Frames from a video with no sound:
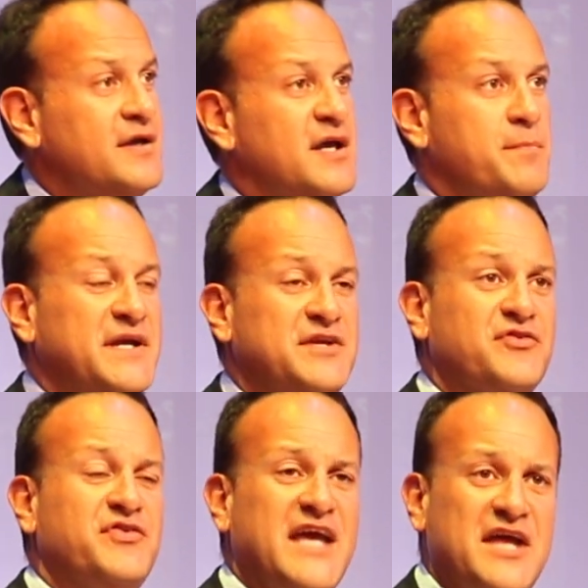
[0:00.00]
It
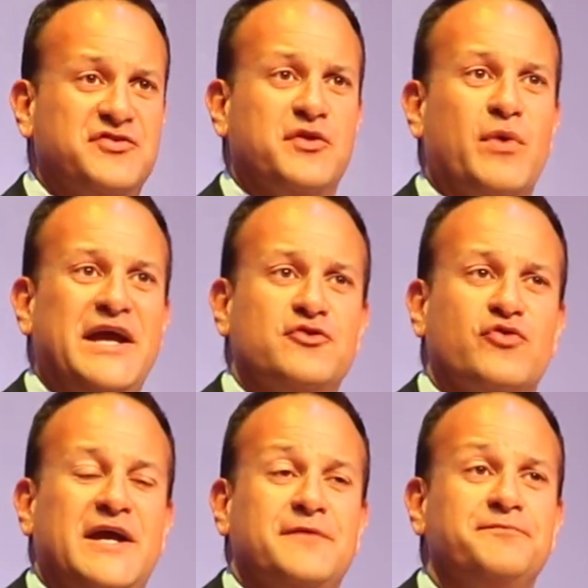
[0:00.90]
means the end to the brain
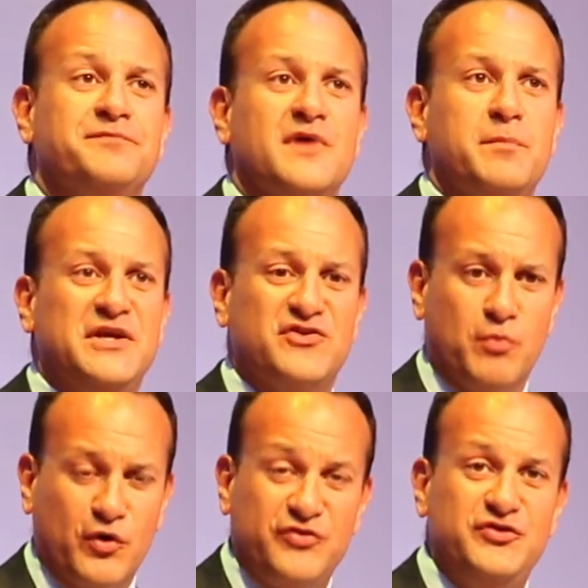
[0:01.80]
drain. It means
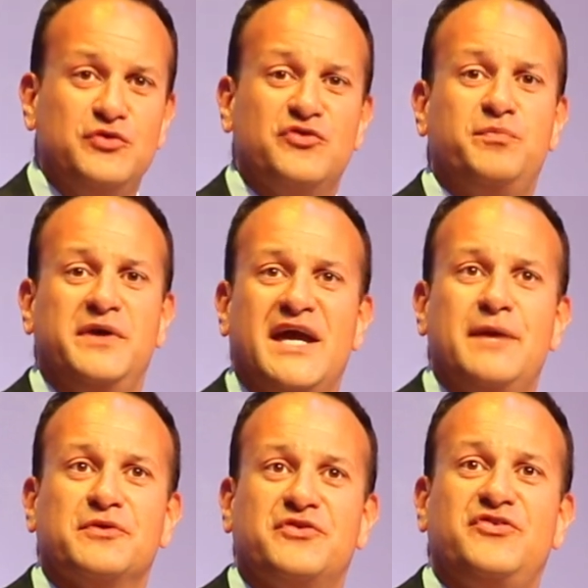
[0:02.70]
more students being
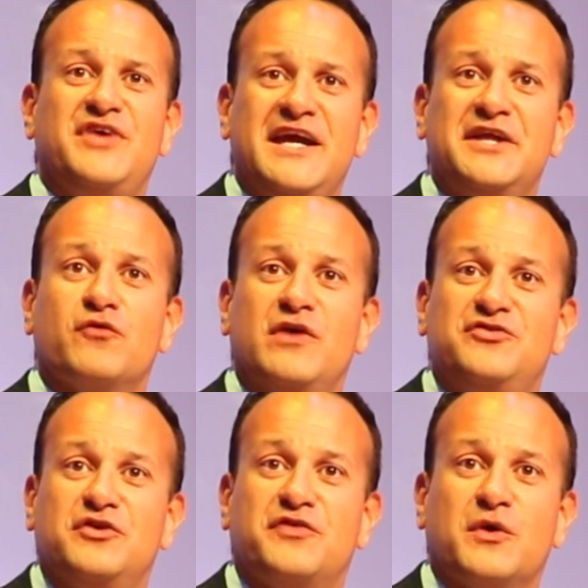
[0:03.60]
able to stay in the
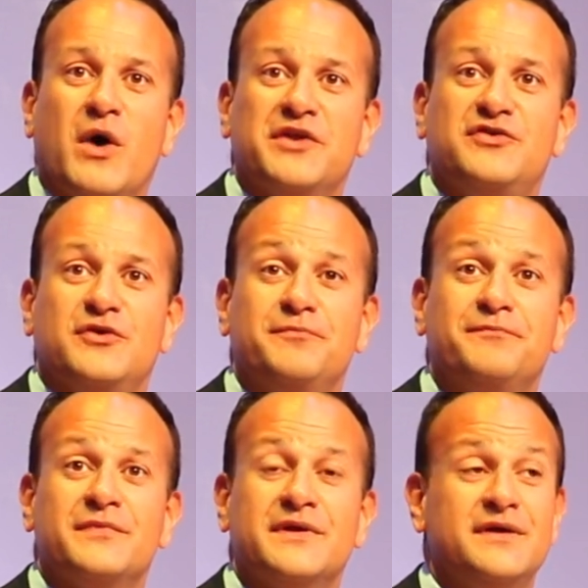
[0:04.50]
region if they want to.
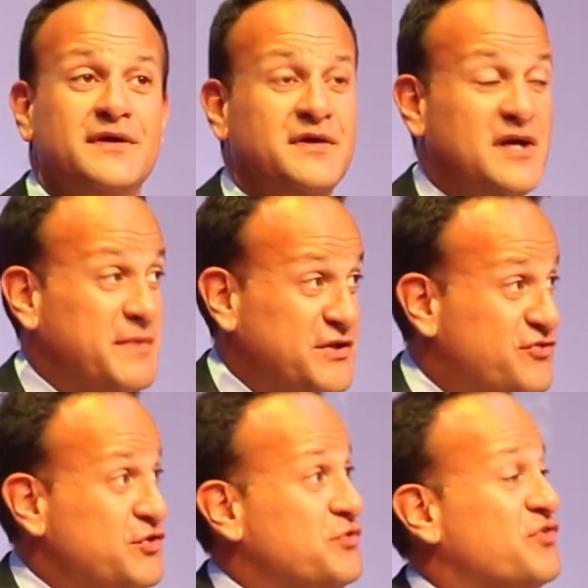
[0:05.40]
It means
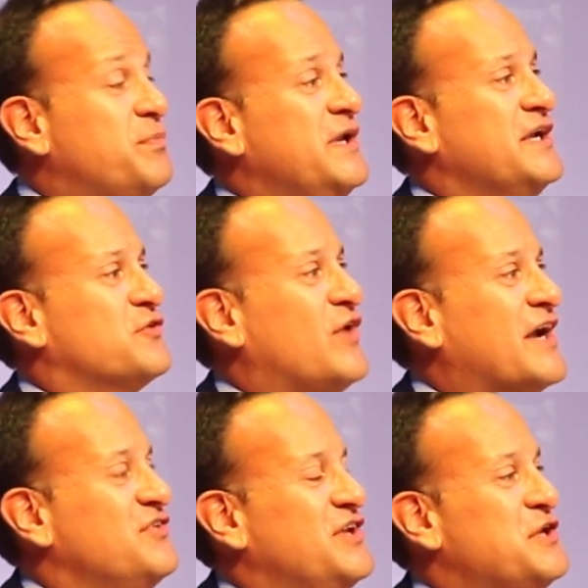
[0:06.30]
students being
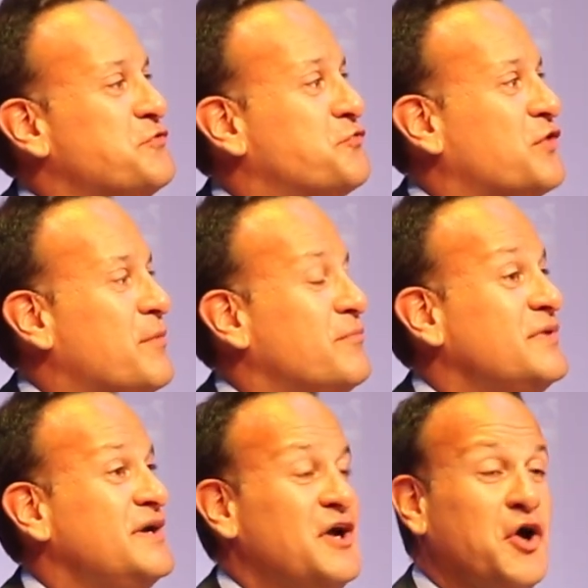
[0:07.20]
attracted in from
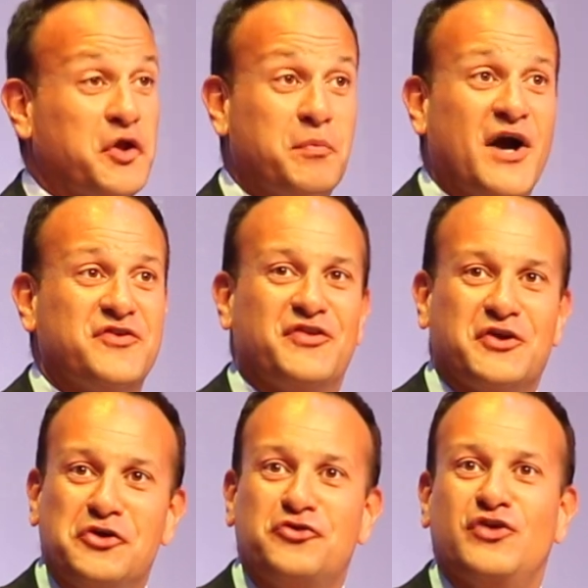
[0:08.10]
other parts of the
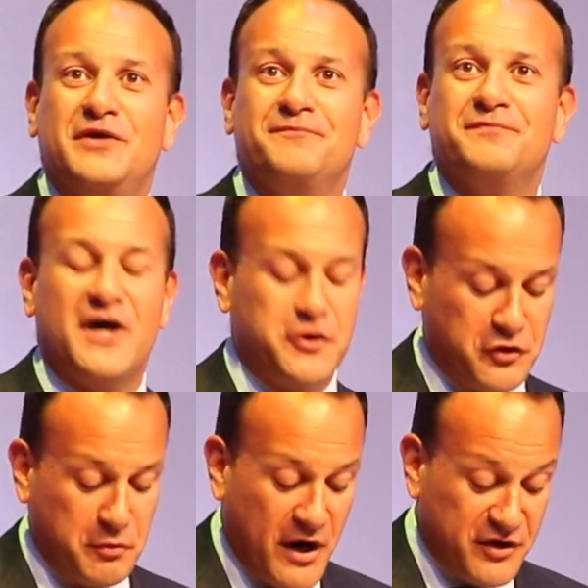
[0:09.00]
country and
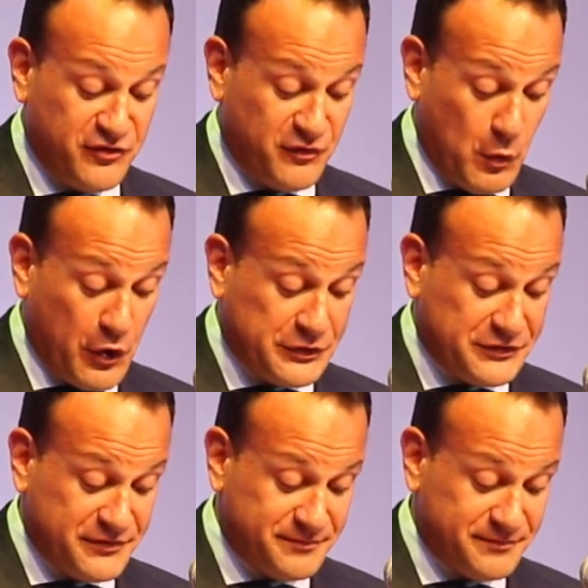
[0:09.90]
other parts of the world.